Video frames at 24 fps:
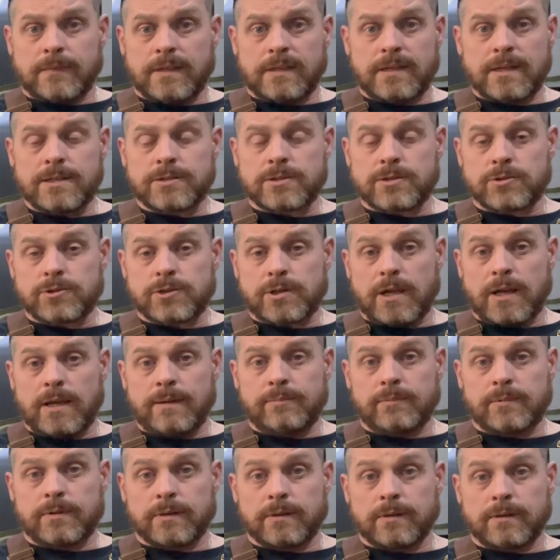decent
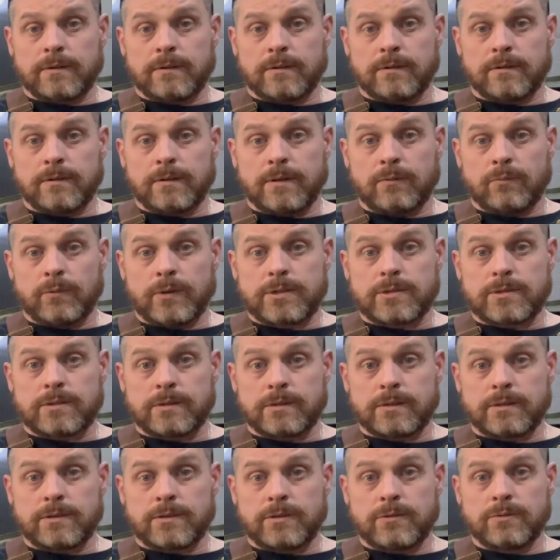shape in which
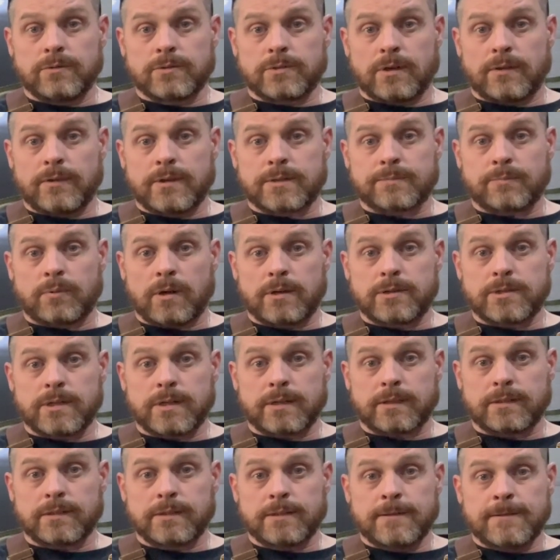to use on this
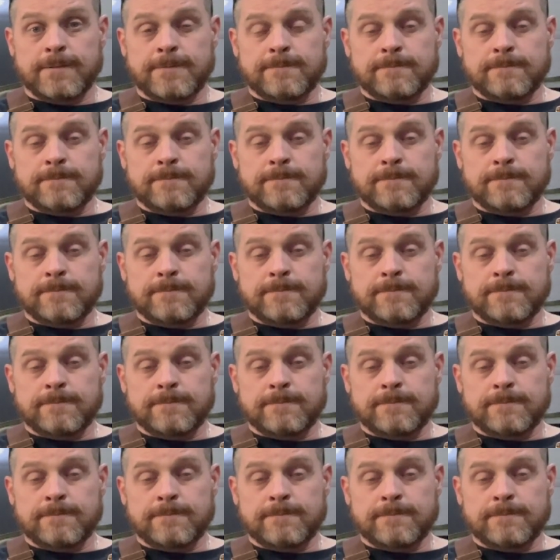project.